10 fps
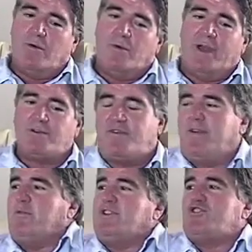When I was a
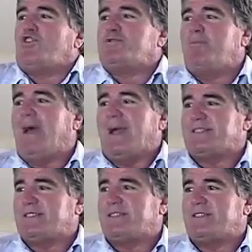friend with George
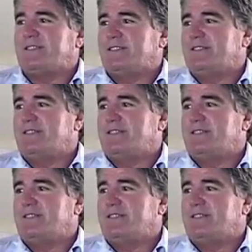Best